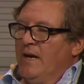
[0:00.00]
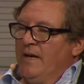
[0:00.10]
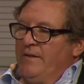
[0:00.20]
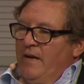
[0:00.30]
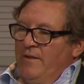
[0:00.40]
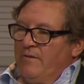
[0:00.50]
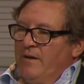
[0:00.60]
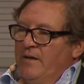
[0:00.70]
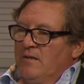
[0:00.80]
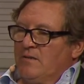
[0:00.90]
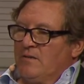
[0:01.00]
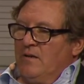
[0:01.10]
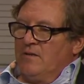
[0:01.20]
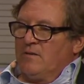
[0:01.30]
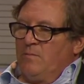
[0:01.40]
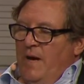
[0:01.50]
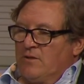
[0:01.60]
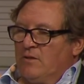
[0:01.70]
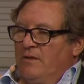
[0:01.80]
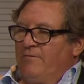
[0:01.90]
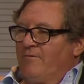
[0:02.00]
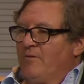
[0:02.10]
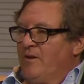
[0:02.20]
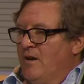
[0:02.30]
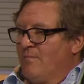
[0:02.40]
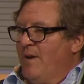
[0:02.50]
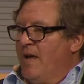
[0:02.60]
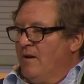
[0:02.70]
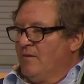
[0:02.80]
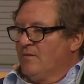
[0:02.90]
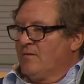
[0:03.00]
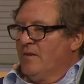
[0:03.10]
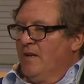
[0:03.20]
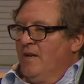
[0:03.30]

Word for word: And the other is, especially for young males,